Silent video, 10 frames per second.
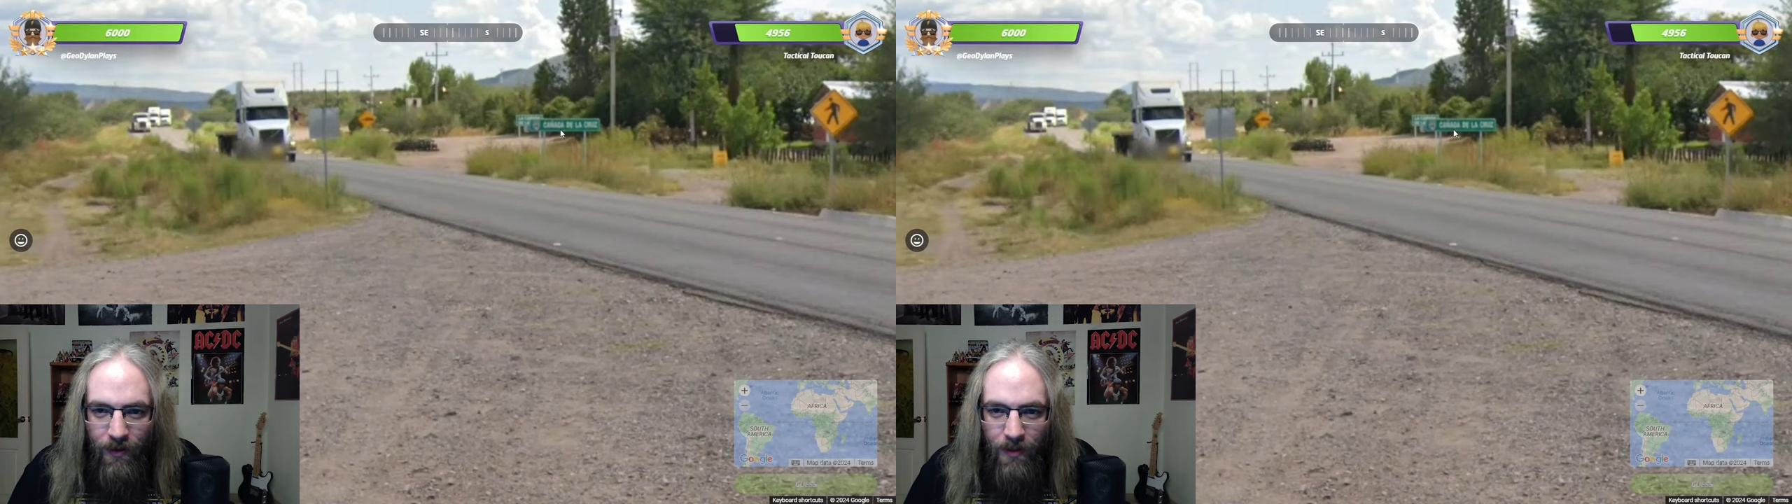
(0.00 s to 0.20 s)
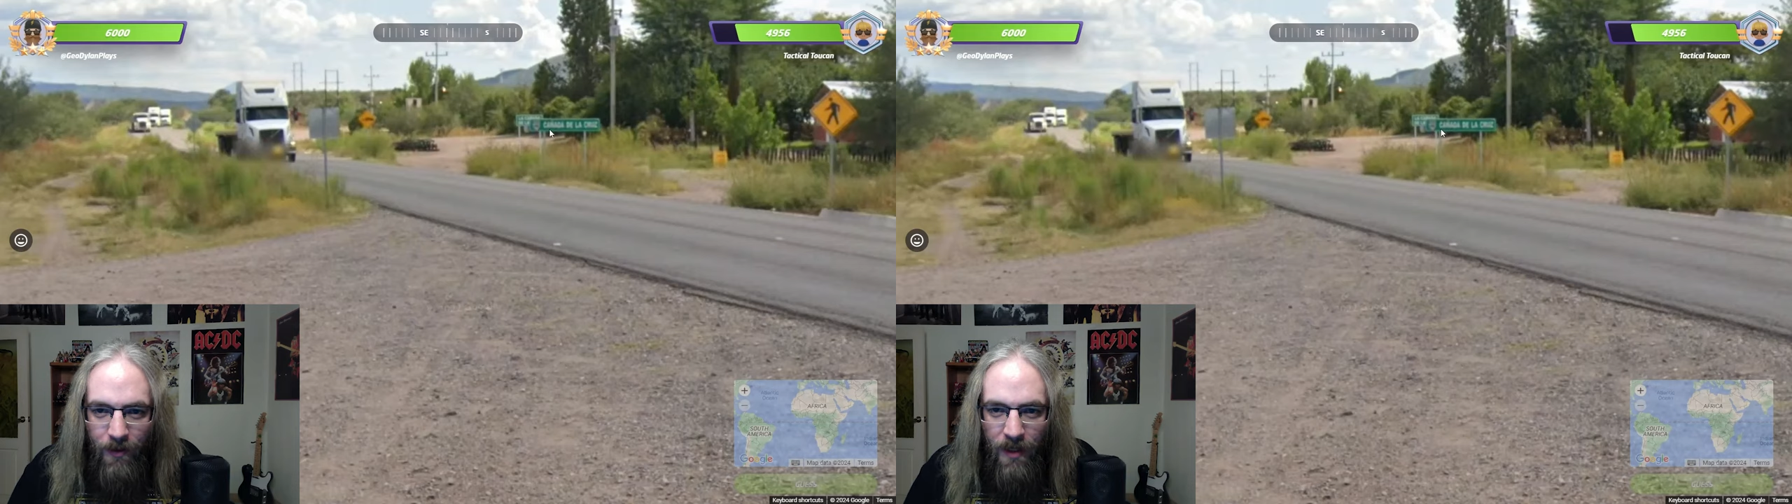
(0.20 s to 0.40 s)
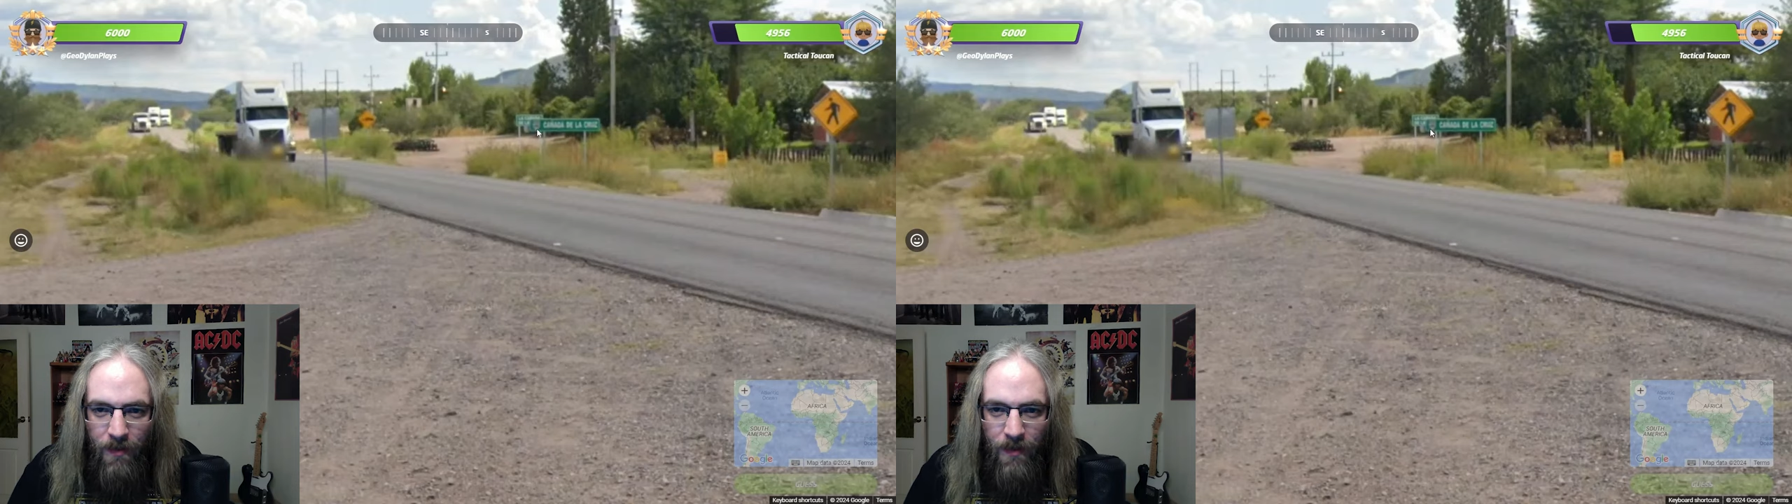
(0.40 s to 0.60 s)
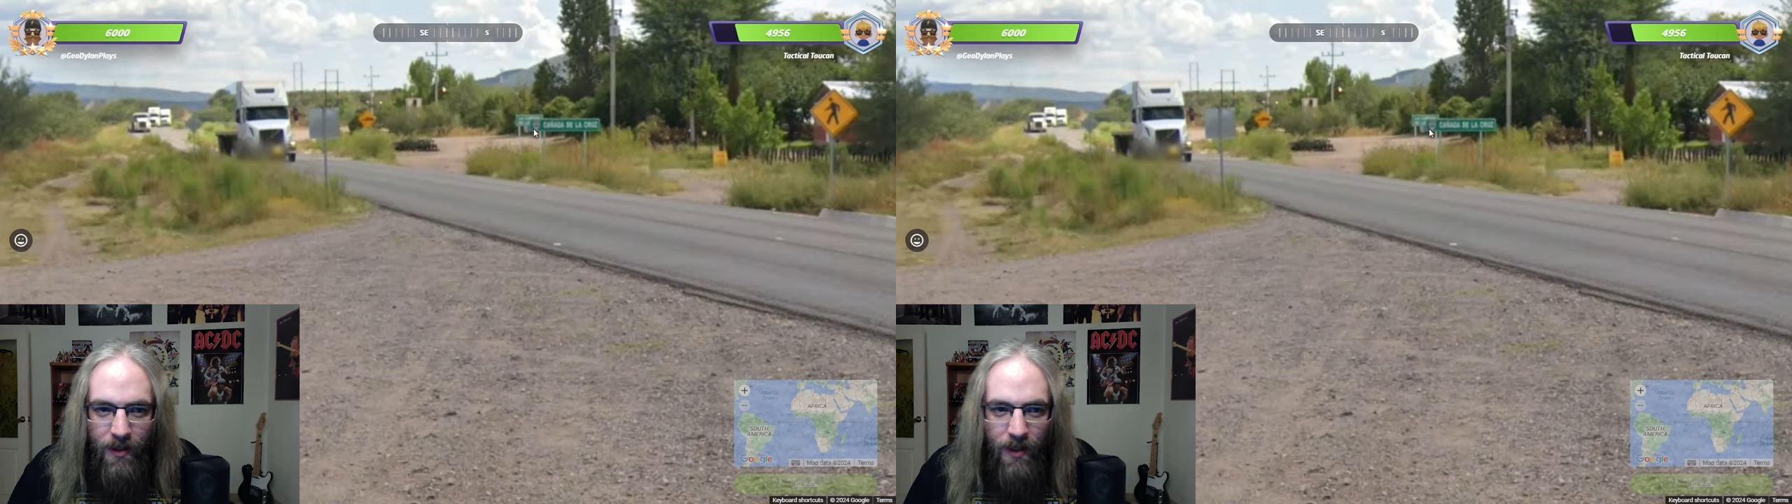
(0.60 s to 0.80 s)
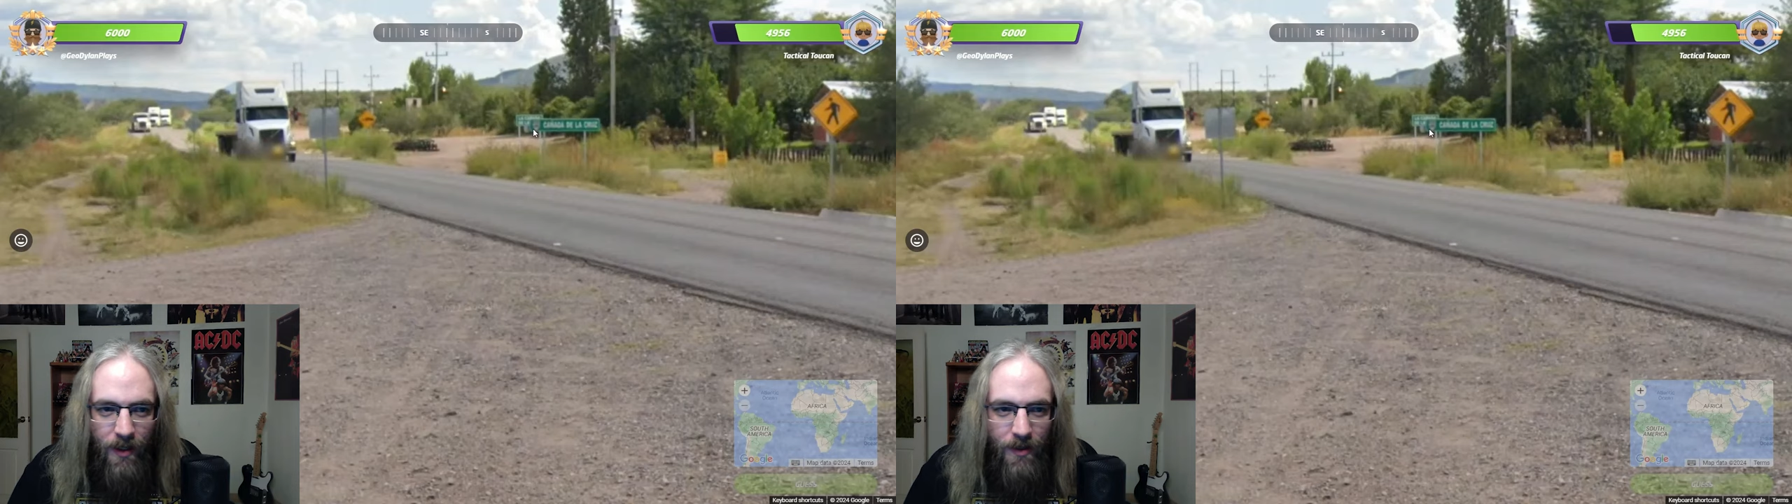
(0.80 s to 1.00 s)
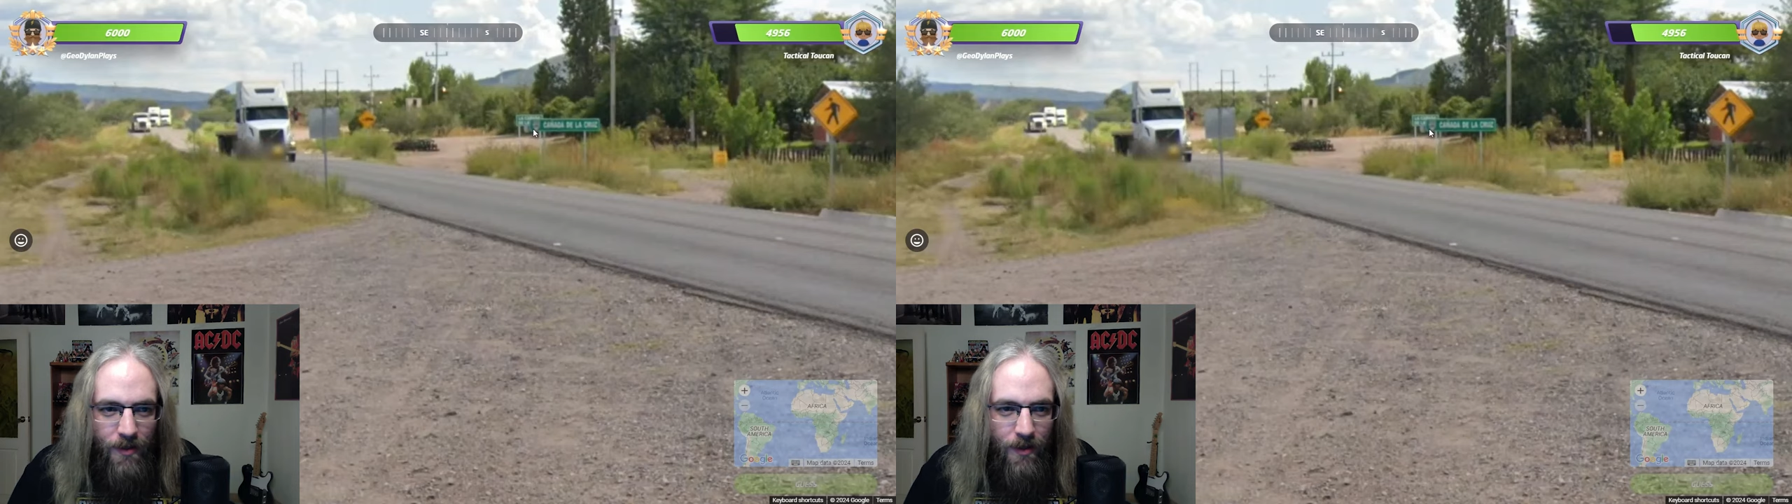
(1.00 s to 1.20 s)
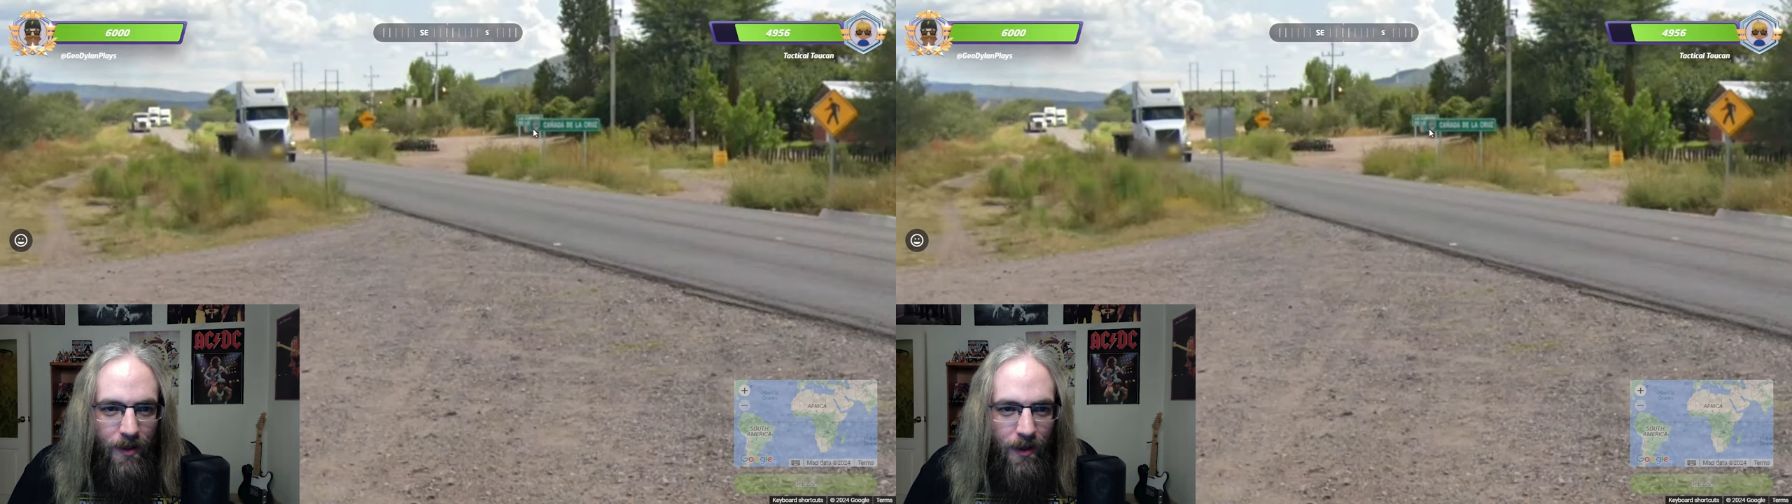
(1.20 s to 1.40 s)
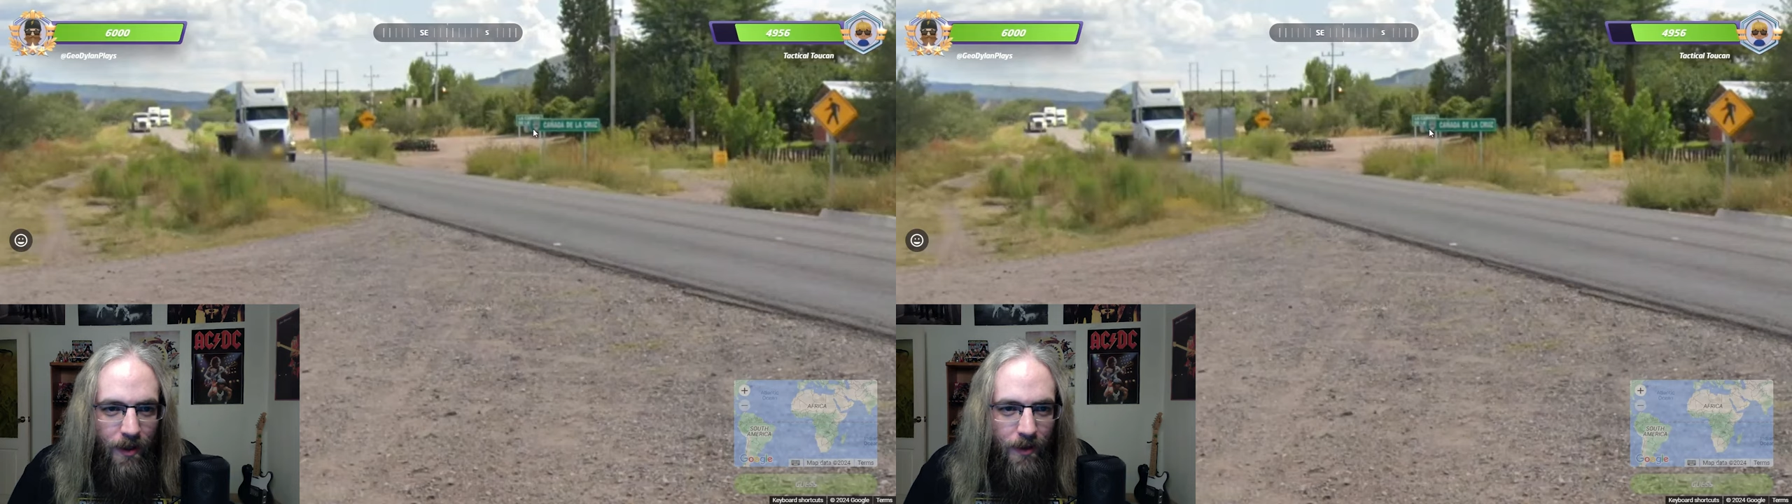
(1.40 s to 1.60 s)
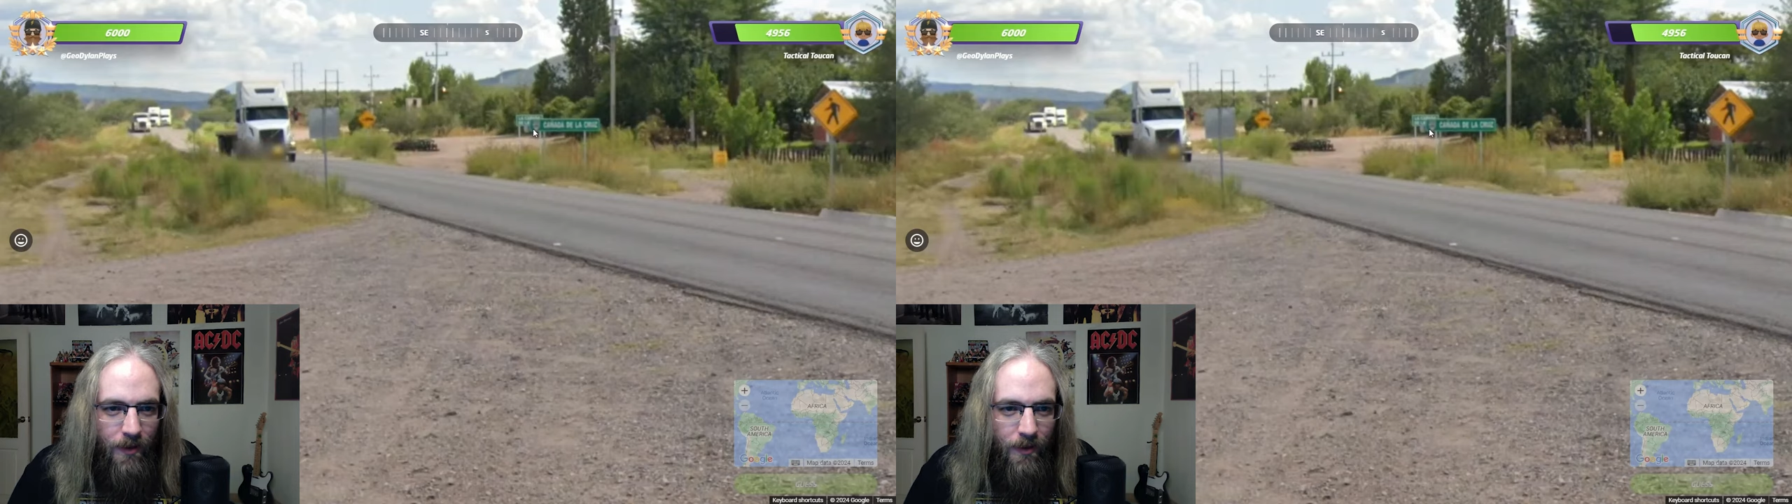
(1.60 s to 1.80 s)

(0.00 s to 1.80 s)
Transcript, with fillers: that made me guess uh,